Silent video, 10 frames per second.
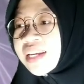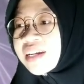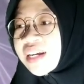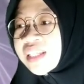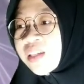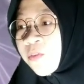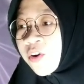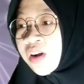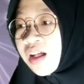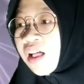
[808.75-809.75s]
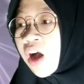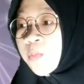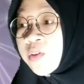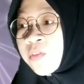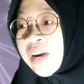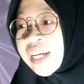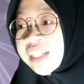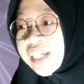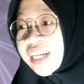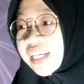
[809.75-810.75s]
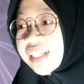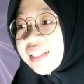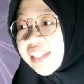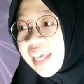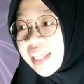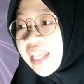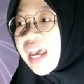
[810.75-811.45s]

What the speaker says: the reciprocal of the fraction instead,